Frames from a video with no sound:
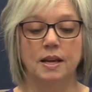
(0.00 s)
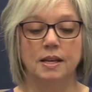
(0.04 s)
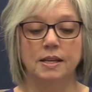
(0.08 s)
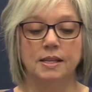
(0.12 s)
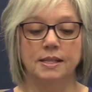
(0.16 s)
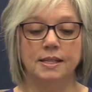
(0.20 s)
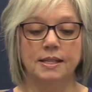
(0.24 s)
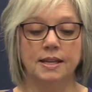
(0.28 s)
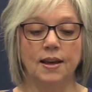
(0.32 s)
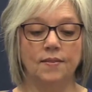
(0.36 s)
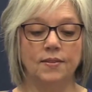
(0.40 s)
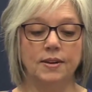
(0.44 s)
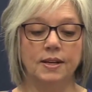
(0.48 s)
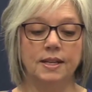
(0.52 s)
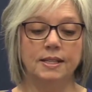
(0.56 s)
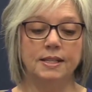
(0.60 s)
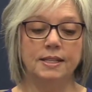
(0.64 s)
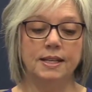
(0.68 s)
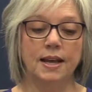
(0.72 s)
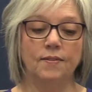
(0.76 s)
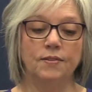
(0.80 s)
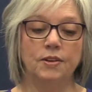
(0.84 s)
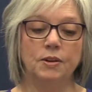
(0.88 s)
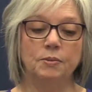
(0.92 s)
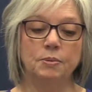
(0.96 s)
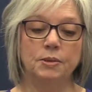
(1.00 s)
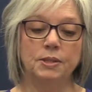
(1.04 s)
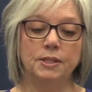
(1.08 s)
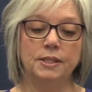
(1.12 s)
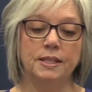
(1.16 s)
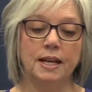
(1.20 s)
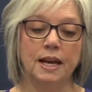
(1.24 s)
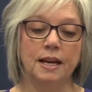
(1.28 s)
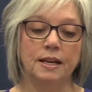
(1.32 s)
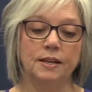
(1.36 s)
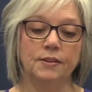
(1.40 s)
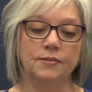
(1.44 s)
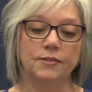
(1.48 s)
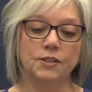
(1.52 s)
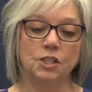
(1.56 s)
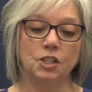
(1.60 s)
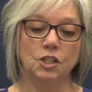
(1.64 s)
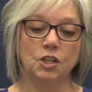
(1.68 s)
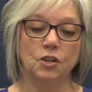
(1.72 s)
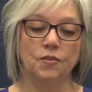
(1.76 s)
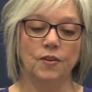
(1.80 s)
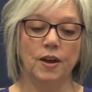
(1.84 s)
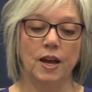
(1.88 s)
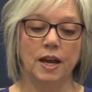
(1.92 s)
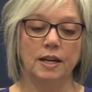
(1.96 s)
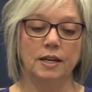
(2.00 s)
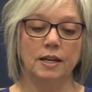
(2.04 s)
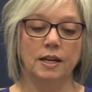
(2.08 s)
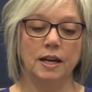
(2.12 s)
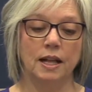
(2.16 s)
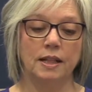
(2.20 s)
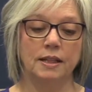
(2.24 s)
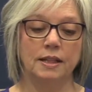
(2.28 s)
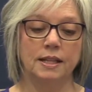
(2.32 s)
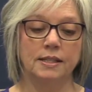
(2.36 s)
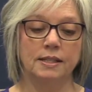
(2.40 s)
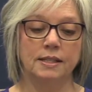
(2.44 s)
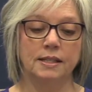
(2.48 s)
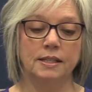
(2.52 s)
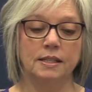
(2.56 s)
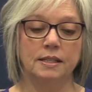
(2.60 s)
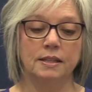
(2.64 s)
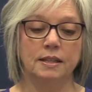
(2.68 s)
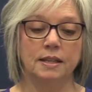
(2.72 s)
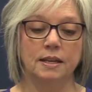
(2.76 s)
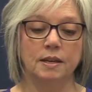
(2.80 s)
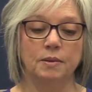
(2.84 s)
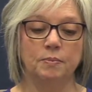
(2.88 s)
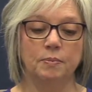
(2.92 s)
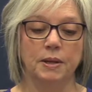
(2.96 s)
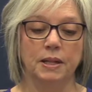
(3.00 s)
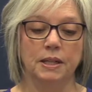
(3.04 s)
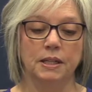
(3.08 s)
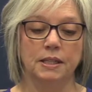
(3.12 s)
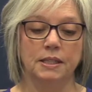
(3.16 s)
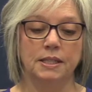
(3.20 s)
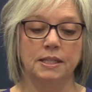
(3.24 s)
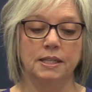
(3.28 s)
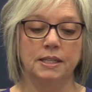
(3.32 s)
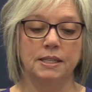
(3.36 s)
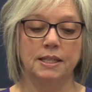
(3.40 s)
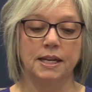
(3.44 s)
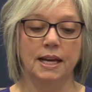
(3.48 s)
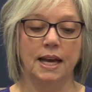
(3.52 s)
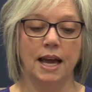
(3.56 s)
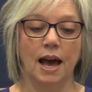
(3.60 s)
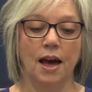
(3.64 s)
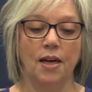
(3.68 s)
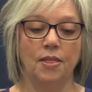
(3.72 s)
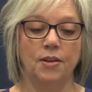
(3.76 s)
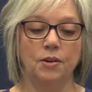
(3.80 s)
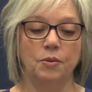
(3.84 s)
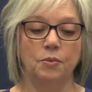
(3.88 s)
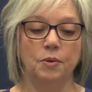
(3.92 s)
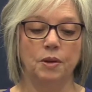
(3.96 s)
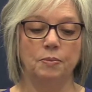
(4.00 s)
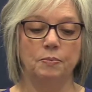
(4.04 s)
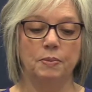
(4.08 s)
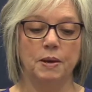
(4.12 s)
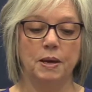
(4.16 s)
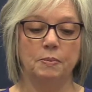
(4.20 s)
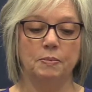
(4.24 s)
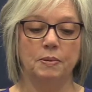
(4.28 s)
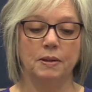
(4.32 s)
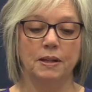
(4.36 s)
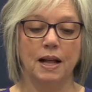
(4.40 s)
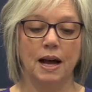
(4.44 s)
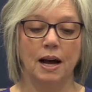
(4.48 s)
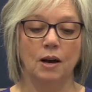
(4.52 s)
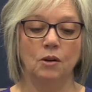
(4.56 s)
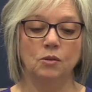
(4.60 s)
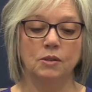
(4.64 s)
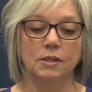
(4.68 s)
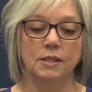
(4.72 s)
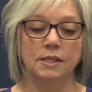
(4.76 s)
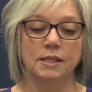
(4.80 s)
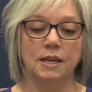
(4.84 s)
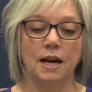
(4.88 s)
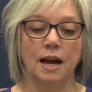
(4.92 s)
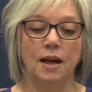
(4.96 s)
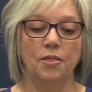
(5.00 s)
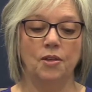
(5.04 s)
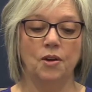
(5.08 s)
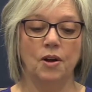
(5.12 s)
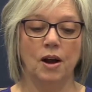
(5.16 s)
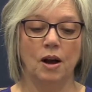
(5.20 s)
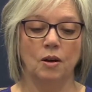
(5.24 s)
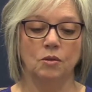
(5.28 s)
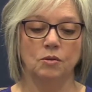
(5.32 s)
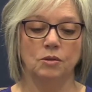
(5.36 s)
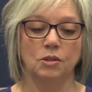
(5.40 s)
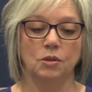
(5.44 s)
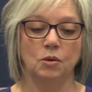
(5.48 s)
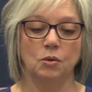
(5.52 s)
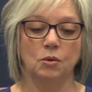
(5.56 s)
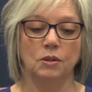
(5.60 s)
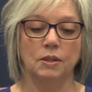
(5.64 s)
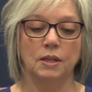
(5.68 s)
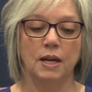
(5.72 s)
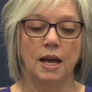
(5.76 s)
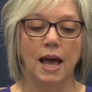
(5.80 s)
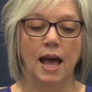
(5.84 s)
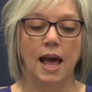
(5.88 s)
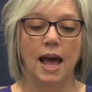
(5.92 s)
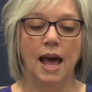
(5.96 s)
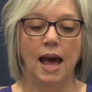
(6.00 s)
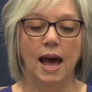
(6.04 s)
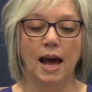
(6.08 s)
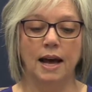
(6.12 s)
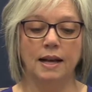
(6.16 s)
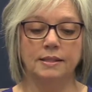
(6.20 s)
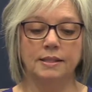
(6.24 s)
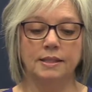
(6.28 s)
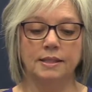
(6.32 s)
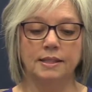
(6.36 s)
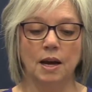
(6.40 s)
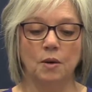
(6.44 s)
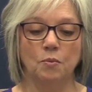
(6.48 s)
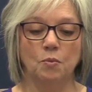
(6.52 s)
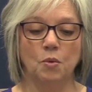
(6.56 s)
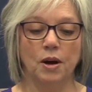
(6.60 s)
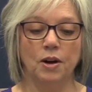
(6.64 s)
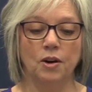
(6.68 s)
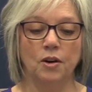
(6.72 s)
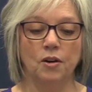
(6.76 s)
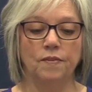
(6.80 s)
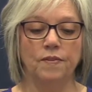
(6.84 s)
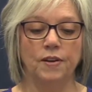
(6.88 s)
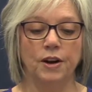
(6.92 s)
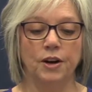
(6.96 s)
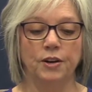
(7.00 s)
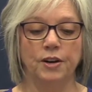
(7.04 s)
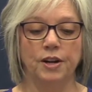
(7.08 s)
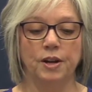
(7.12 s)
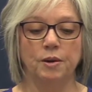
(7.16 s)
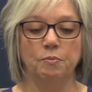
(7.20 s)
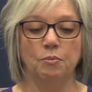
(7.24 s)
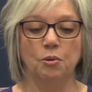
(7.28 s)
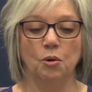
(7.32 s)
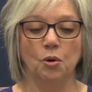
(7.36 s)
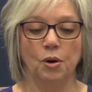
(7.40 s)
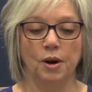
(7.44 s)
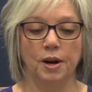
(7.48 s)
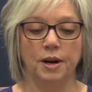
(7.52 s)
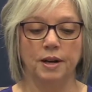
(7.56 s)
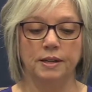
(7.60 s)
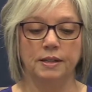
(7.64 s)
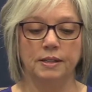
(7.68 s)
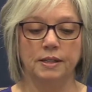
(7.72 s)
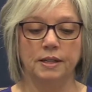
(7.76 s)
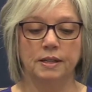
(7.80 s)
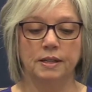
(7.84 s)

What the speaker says: 77% of surveyed listed the ability to gather with people outside their household as somewhat or very important.